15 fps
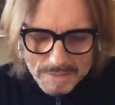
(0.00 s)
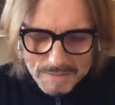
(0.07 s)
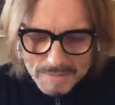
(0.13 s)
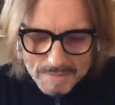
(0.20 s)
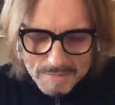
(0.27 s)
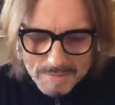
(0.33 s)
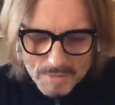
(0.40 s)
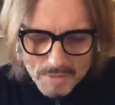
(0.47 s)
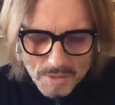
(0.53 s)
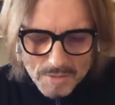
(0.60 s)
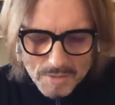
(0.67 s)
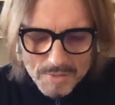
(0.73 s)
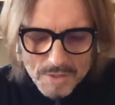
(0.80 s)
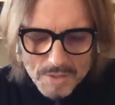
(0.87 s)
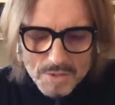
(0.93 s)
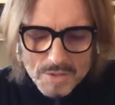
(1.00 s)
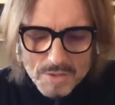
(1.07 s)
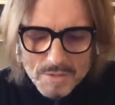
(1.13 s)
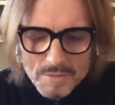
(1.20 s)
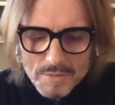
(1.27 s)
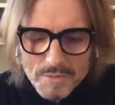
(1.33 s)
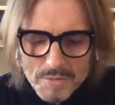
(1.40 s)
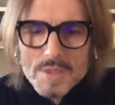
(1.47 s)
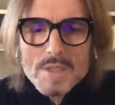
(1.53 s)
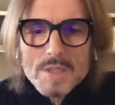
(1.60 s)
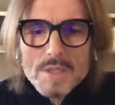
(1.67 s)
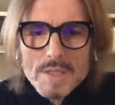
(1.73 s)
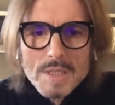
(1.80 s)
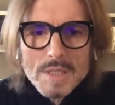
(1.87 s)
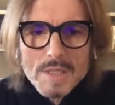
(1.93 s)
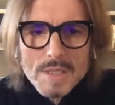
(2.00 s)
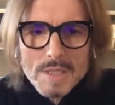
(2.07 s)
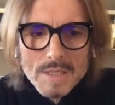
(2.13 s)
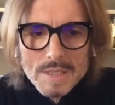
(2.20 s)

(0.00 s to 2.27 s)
and Trendvision for this